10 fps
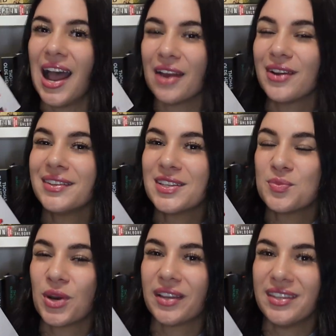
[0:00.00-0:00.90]
I read this
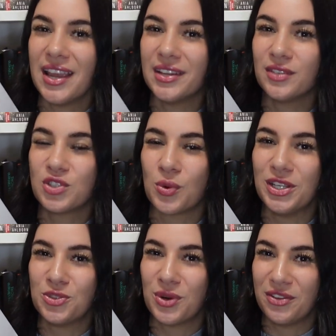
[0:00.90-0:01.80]
book at the end of
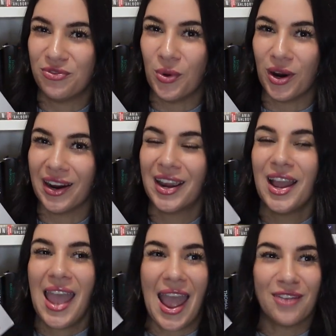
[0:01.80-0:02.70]
2024
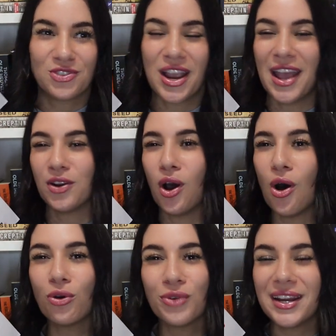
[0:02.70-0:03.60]
after I had
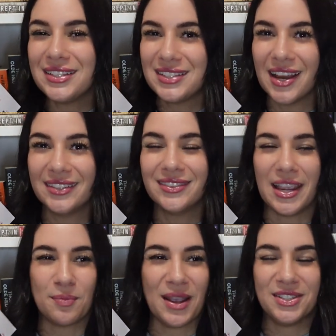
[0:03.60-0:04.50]
already done
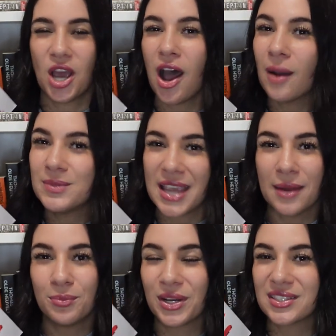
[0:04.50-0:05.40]
like my top
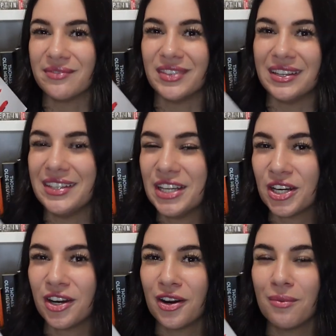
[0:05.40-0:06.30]
10 books of the
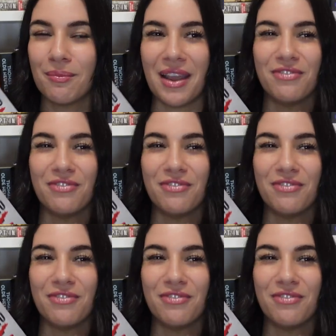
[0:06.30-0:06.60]
year, my